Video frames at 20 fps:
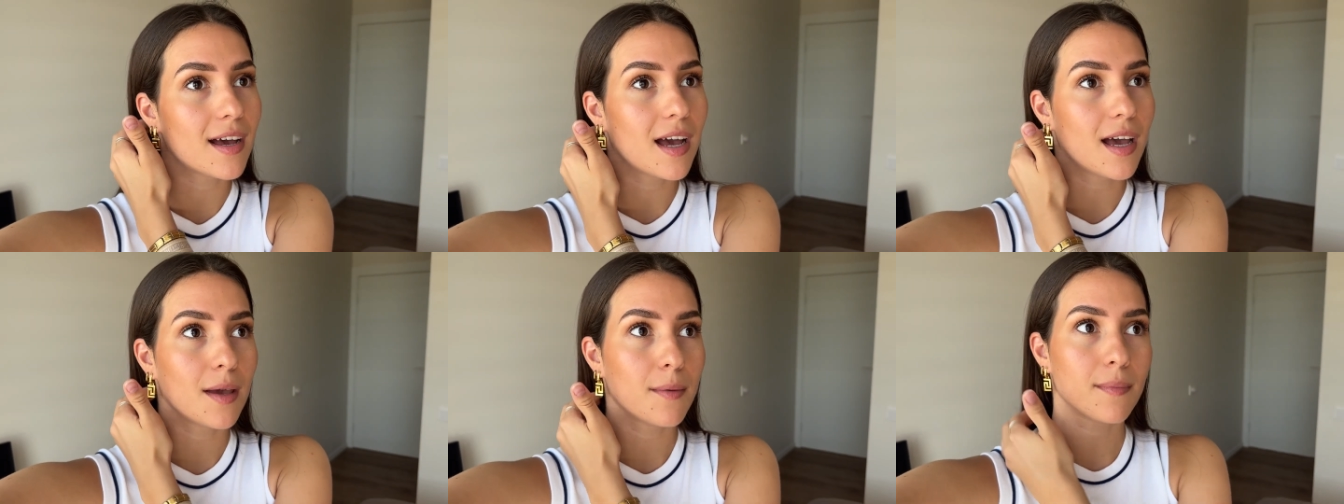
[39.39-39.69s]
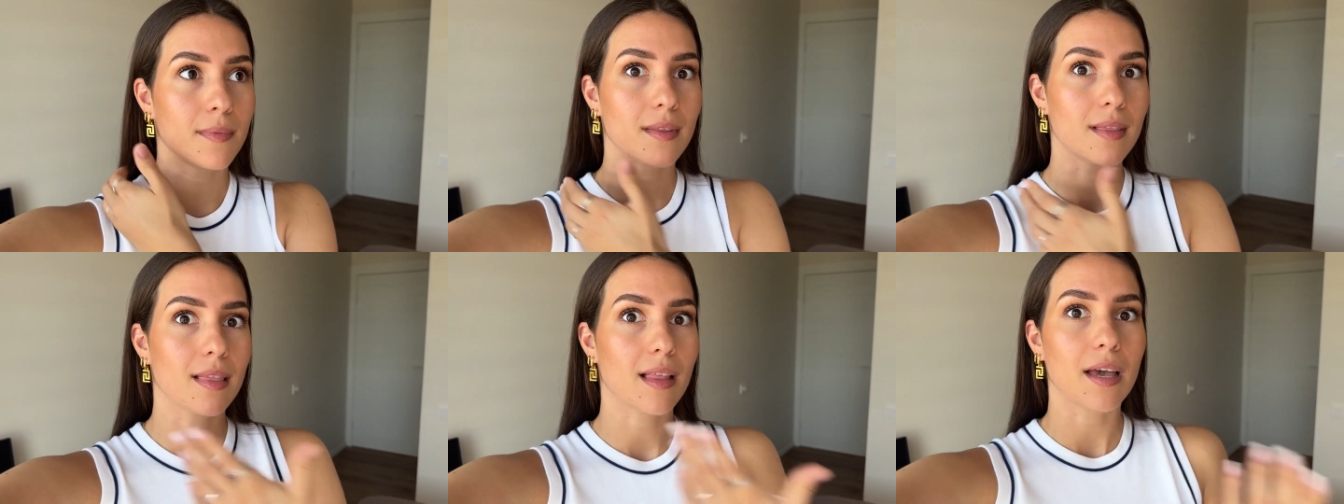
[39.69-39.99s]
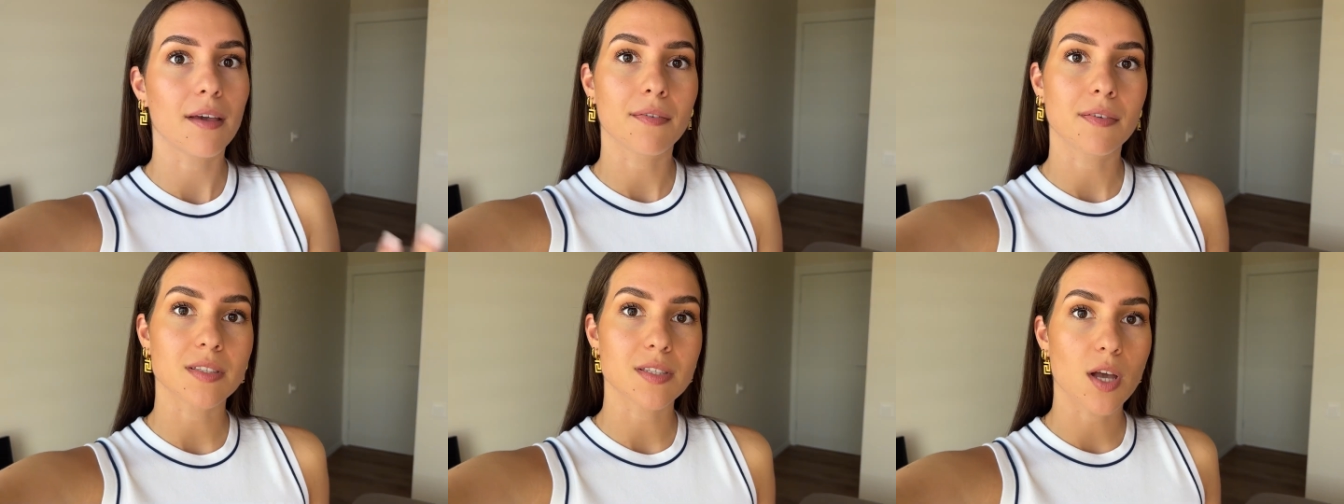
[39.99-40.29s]
I mean
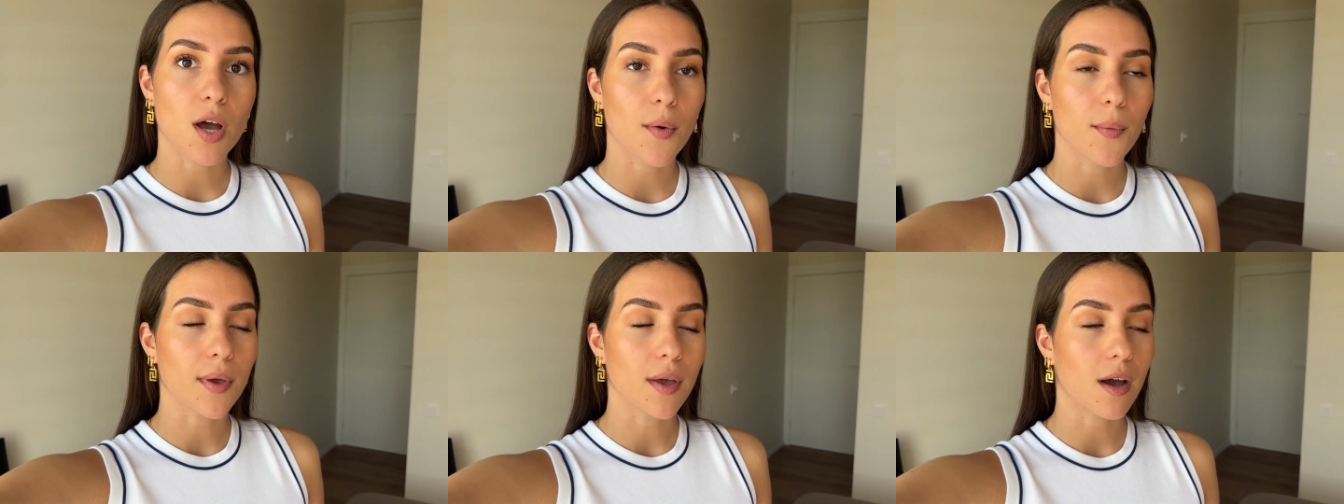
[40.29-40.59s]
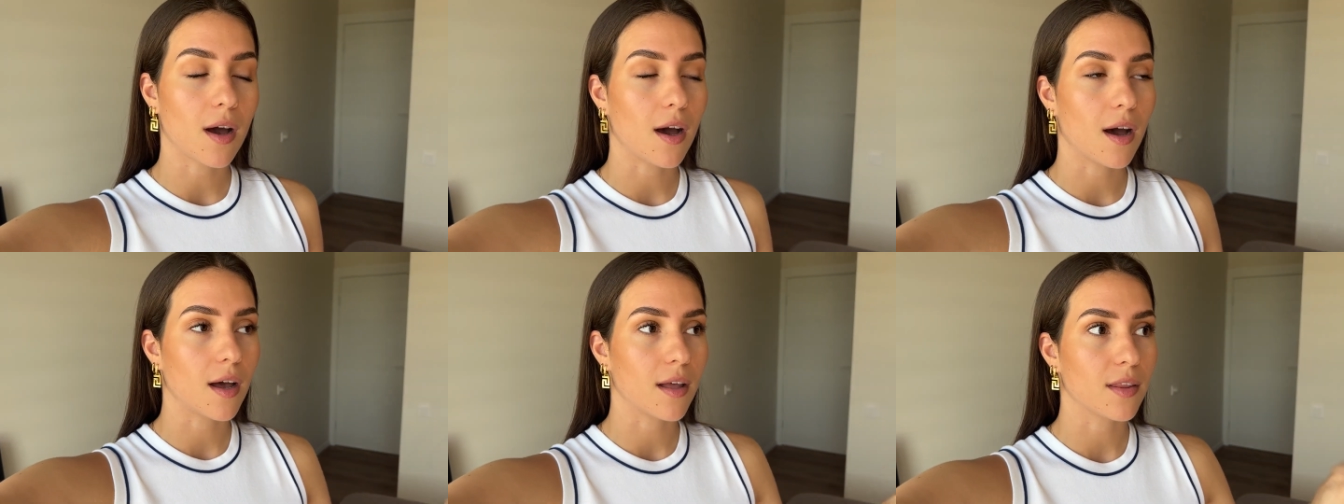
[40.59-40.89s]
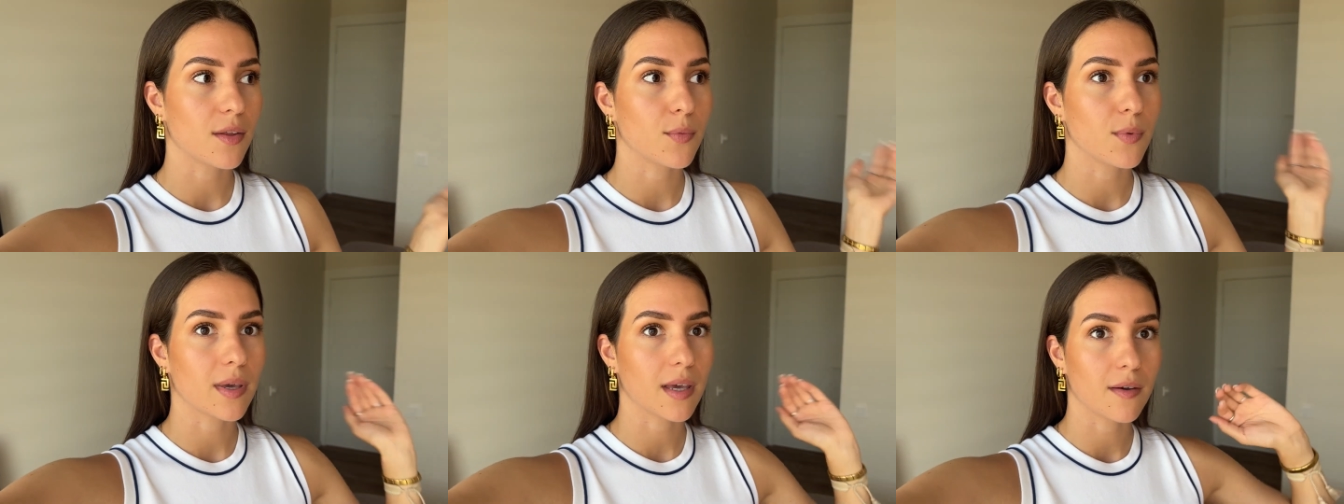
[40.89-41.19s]
life is going
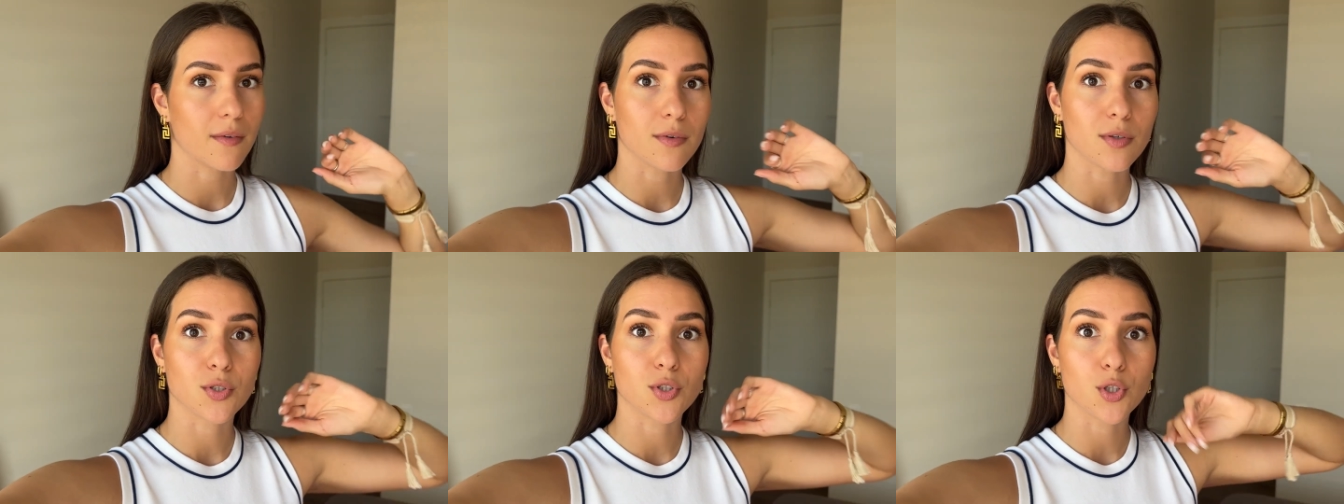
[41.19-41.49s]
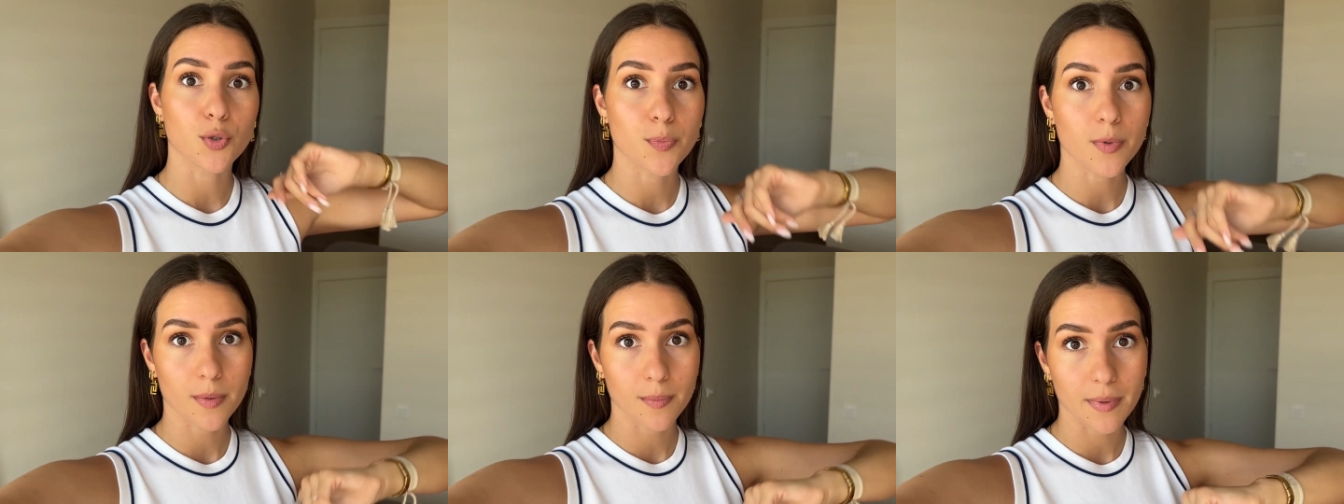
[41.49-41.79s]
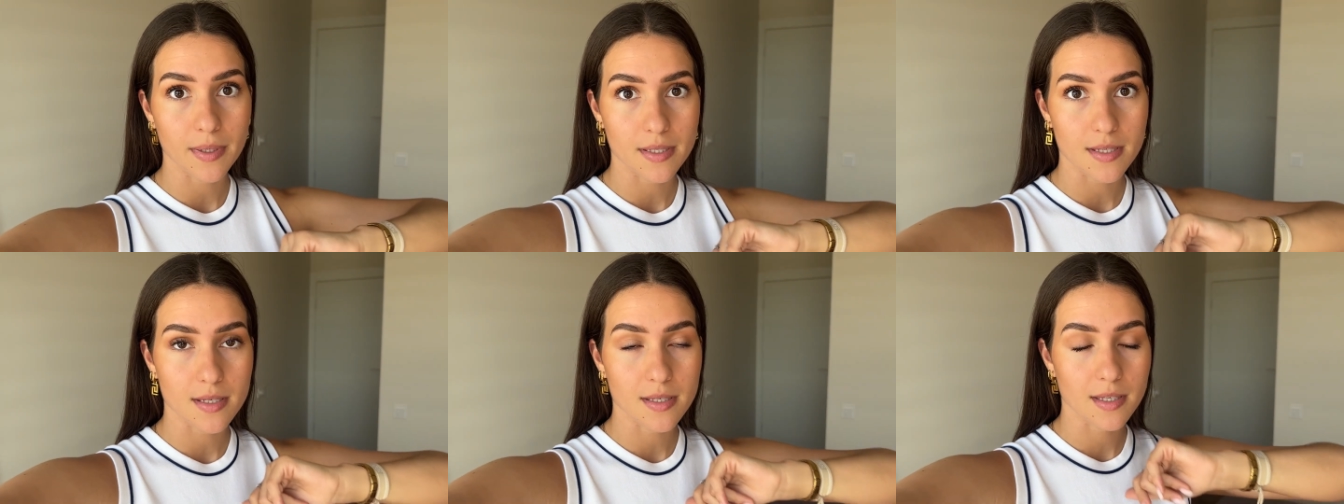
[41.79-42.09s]
on we have a super
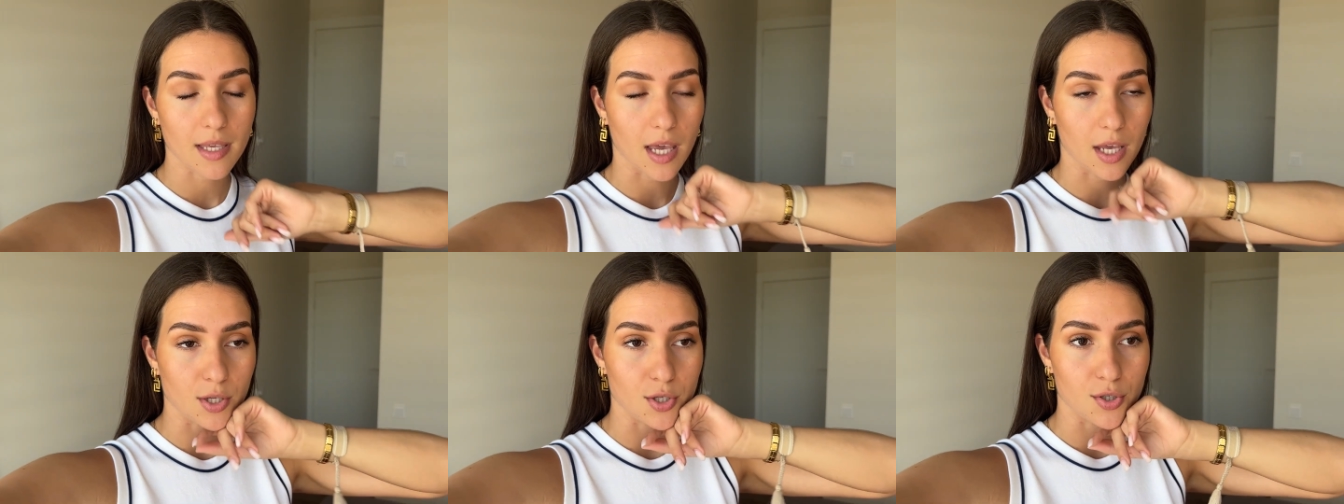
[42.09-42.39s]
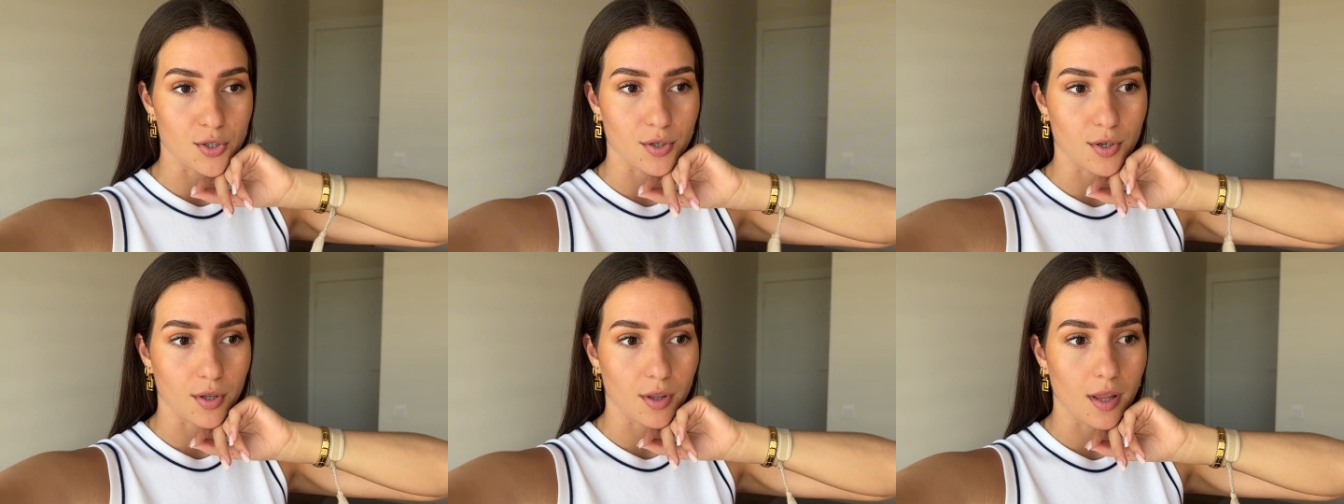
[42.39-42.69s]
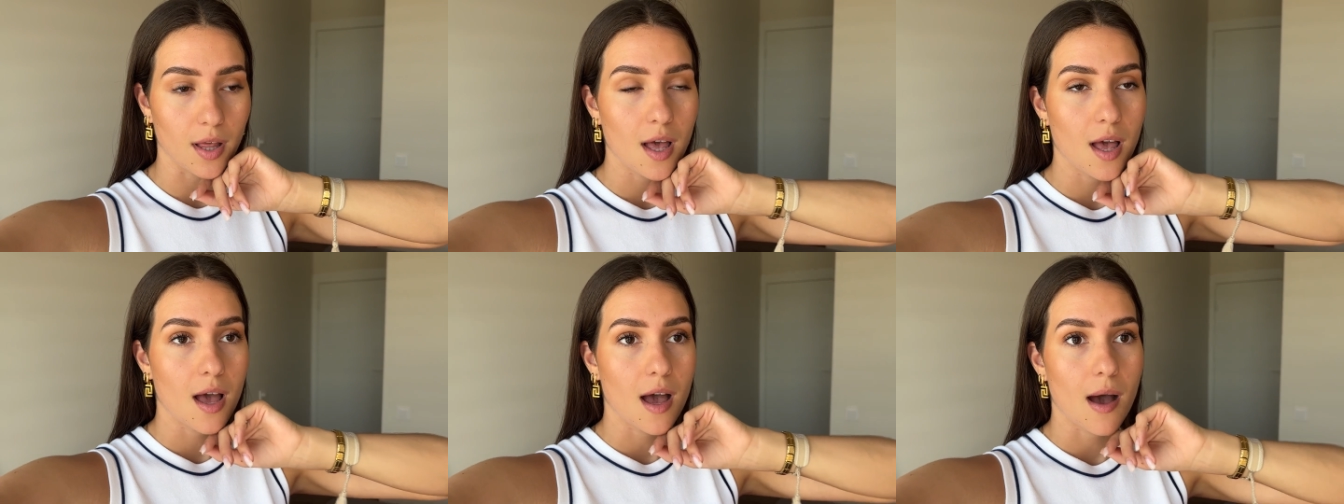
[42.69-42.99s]
busy schedule